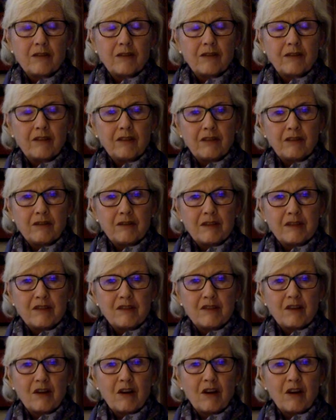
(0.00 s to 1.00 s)
or
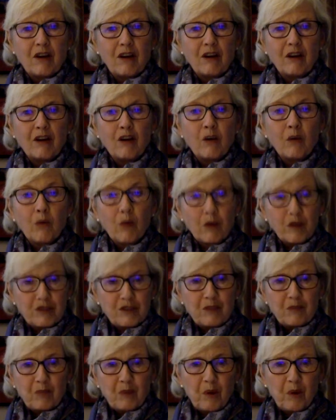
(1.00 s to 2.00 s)
theories are works
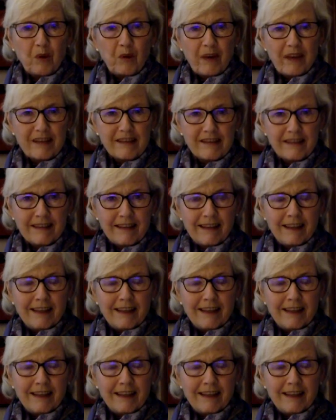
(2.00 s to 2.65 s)
in progress.